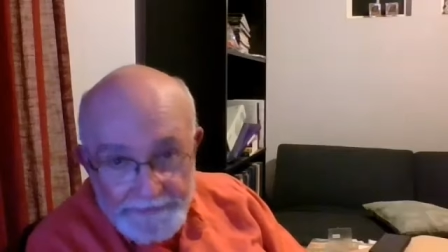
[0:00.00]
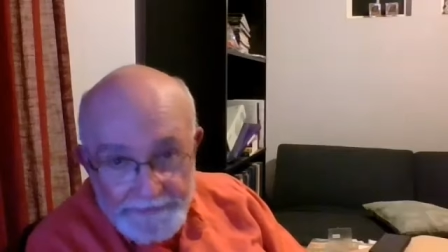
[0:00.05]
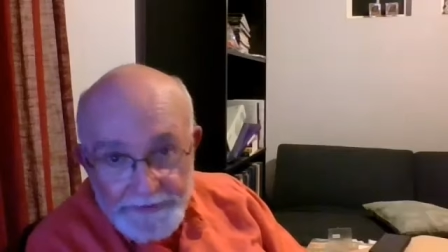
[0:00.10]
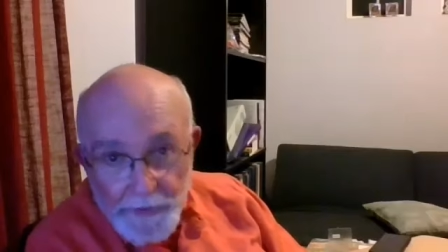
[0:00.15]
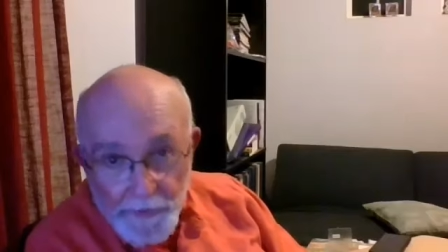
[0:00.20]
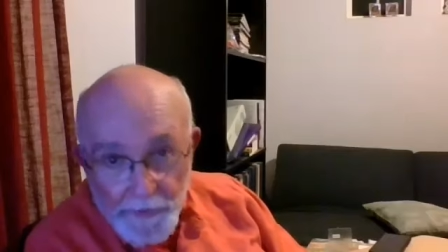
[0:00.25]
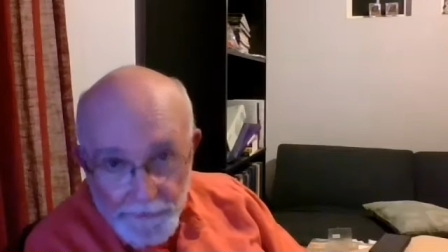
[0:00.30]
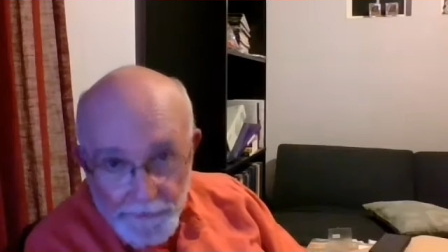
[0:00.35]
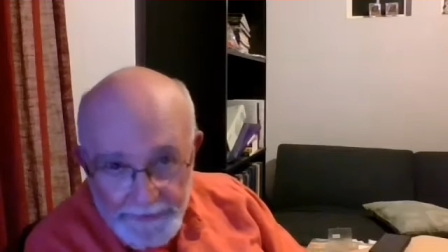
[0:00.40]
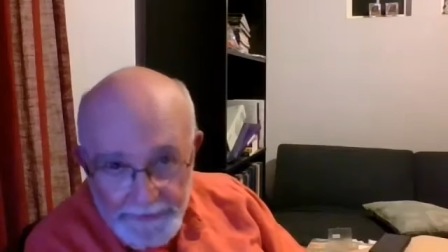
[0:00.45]
who
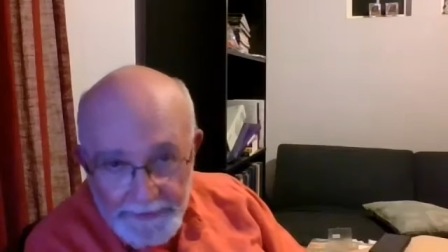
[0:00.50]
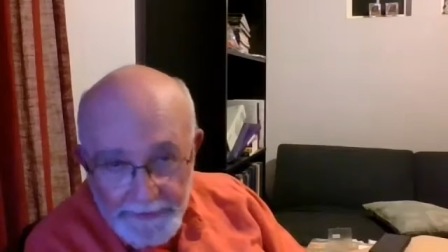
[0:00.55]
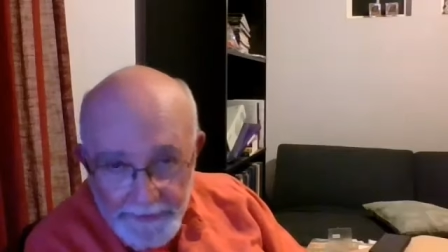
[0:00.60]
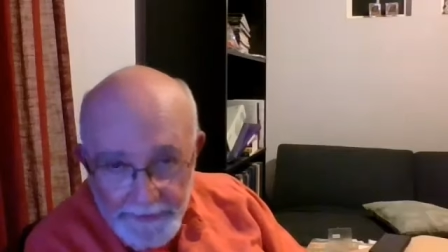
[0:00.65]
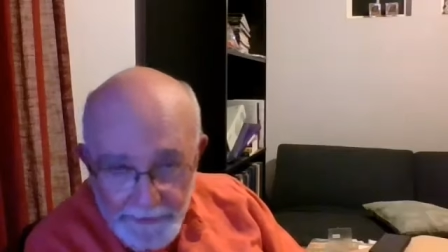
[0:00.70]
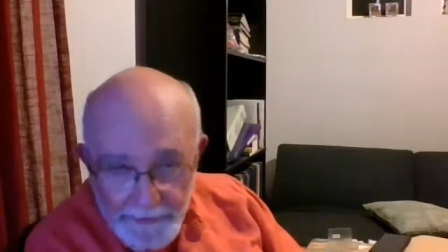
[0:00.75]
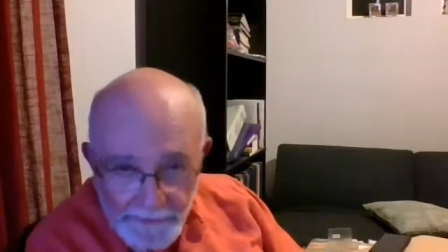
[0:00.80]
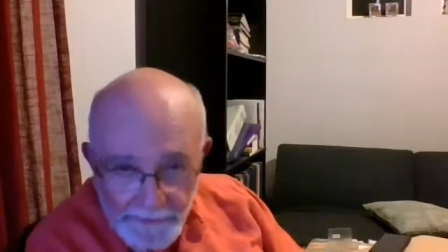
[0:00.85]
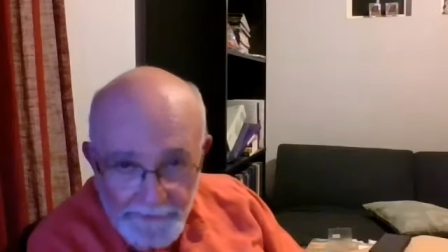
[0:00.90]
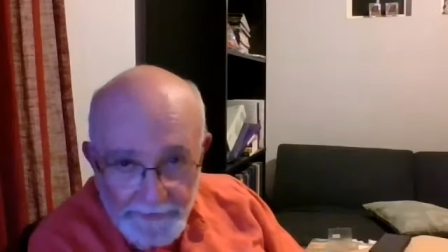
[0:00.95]
is
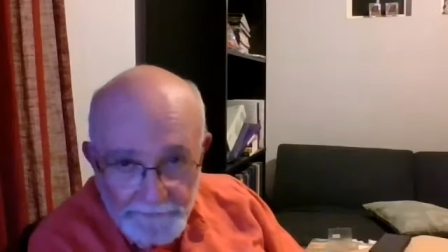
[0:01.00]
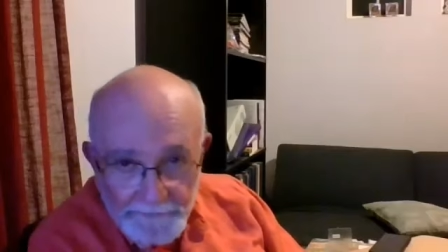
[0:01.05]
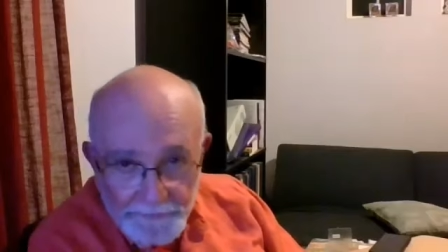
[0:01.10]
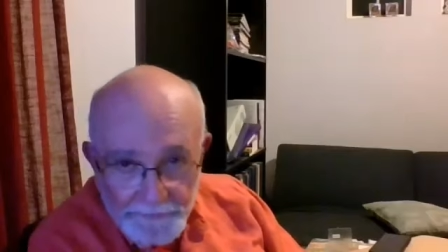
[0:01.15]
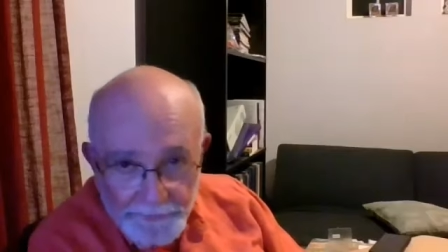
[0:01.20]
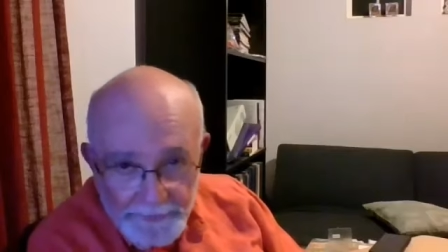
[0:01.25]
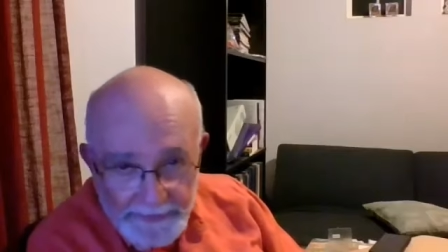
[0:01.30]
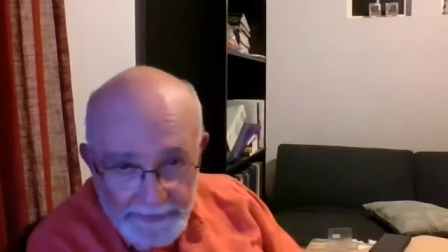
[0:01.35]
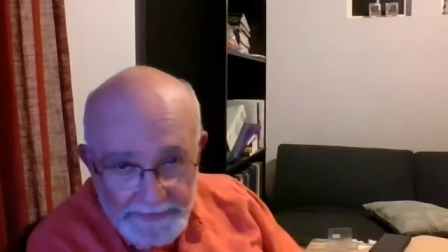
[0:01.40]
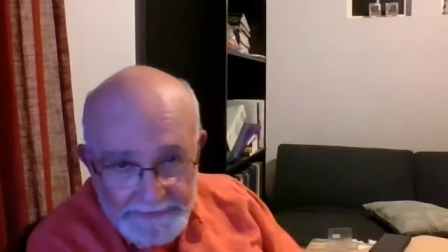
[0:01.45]
only a
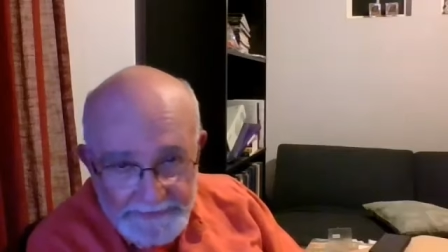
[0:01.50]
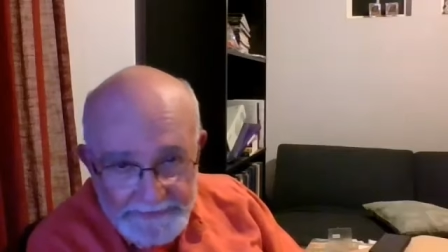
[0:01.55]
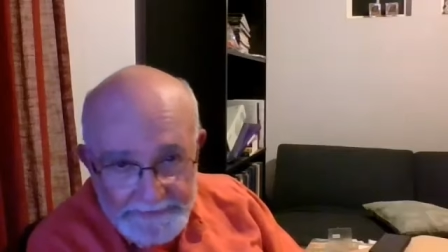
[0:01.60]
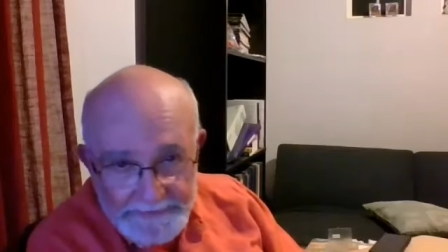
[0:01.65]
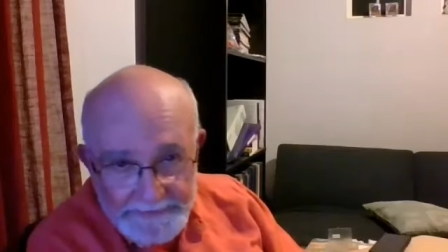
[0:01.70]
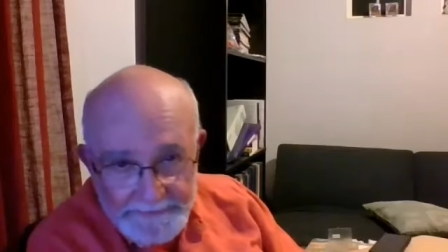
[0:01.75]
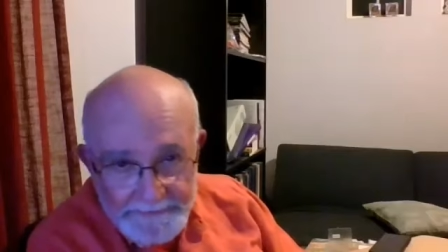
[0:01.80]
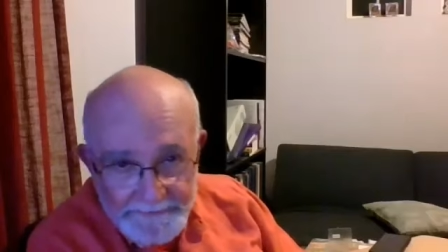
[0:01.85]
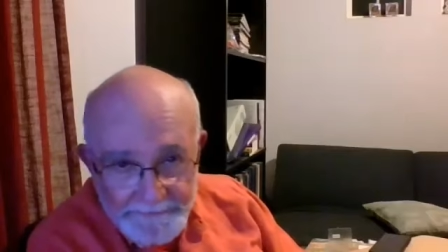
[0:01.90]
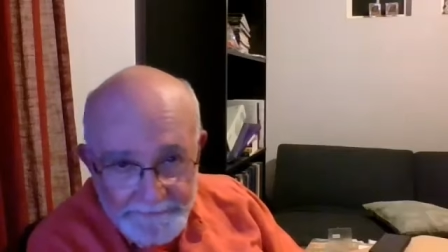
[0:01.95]
human
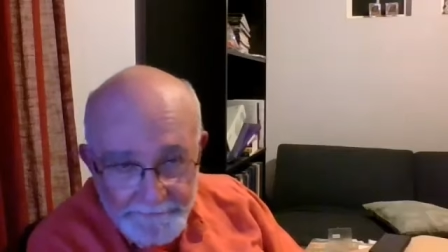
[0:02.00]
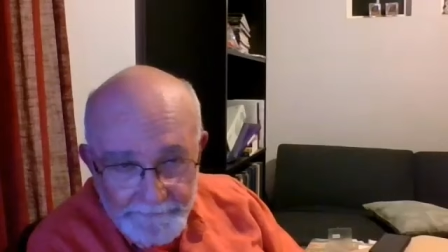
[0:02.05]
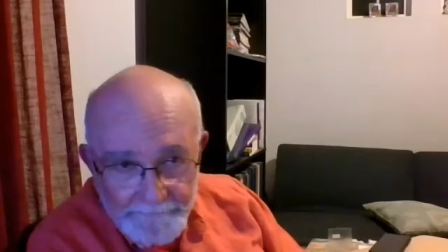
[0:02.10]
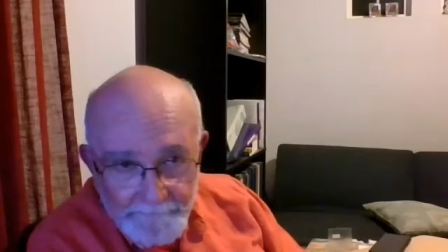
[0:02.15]
priest,